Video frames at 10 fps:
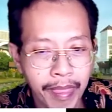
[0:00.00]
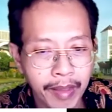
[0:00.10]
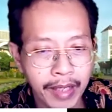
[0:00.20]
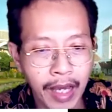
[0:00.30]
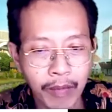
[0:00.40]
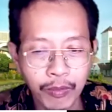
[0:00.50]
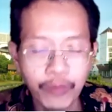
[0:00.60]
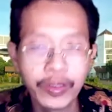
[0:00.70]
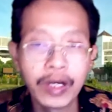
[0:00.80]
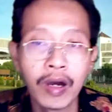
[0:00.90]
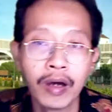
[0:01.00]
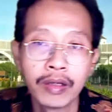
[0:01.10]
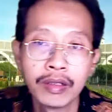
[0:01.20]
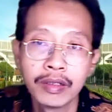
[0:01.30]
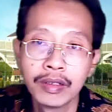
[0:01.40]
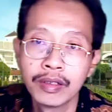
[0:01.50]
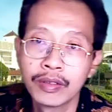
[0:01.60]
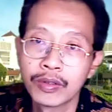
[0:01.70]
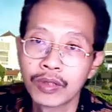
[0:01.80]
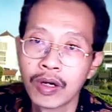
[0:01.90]
Now, moving on
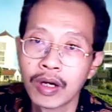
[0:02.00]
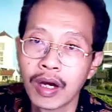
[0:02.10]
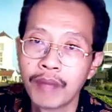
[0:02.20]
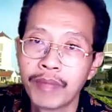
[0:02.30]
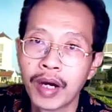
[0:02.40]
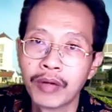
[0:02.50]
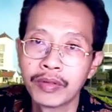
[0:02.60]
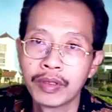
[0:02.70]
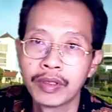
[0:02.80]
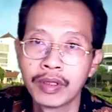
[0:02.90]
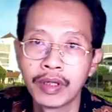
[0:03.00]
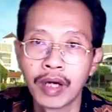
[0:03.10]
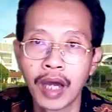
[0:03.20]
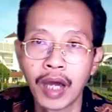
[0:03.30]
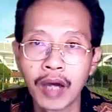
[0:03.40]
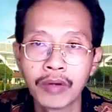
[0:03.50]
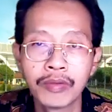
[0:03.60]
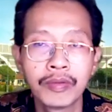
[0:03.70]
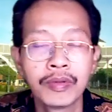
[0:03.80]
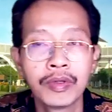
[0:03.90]
to talk about
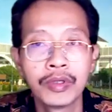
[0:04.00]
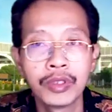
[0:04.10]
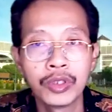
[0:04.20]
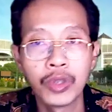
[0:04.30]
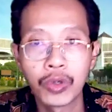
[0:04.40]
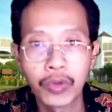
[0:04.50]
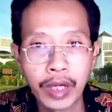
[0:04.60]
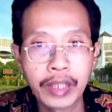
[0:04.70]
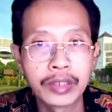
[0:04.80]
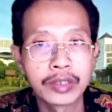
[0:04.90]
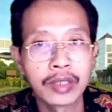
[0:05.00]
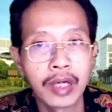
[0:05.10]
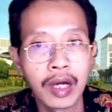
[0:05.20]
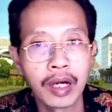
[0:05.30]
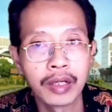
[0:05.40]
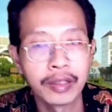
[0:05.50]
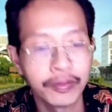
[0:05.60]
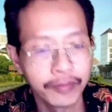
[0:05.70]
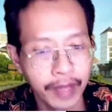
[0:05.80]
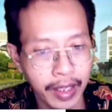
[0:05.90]
how your grades are
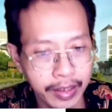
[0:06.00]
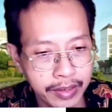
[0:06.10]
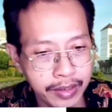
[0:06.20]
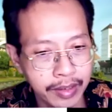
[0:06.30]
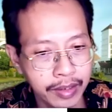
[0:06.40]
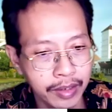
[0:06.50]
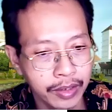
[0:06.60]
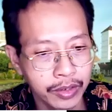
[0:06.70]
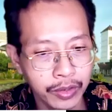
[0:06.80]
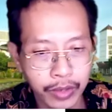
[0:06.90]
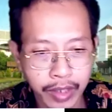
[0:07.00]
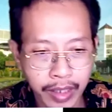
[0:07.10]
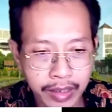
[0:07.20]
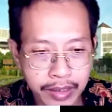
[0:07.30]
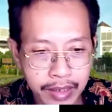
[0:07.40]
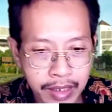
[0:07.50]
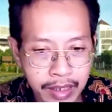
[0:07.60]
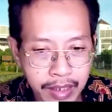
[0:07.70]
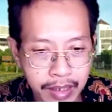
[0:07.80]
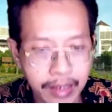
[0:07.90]
devised. So you can see
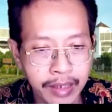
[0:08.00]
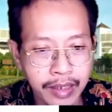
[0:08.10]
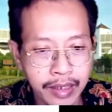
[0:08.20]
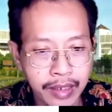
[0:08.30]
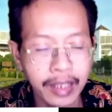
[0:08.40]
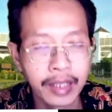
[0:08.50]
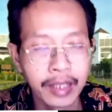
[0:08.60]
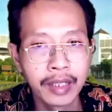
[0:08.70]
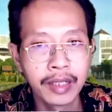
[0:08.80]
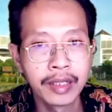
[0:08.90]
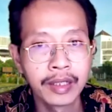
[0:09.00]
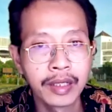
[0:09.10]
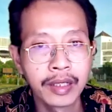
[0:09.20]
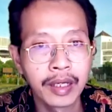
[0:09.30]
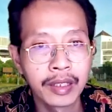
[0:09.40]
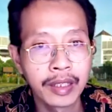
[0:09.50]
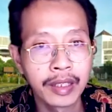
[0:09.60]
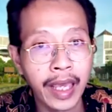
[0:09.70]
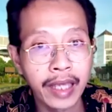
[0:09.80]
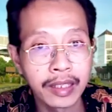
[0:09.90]
here that the
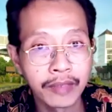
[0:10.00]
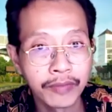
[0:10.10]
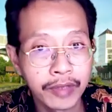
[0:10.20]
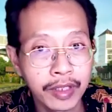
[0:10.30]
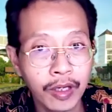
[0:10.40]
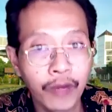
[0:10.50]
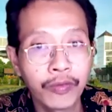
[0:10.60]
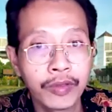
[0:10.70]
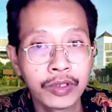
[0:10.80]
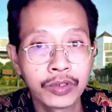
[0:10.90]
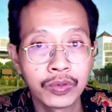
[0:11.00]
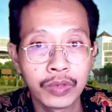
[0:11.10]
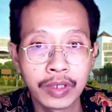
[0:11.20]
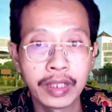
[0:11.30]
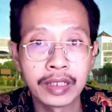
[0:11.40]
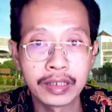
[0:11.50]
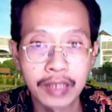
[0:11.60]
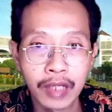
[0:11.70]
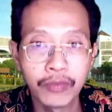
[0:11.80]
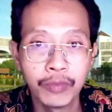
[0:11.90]
activity of the student
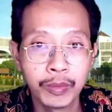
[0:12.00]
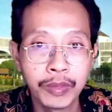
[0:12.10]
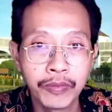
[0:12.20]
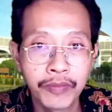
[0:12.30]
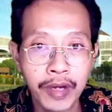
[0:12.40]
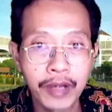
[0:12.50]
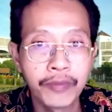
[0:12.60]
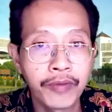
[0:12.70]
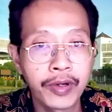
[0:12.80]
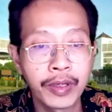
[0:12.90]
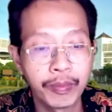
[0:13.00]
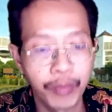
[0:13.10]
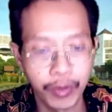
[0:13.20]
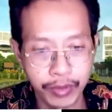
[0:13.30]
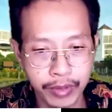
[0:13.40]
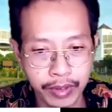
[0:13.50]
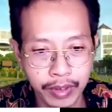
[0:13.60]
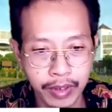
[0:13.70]
itself would be very, very important.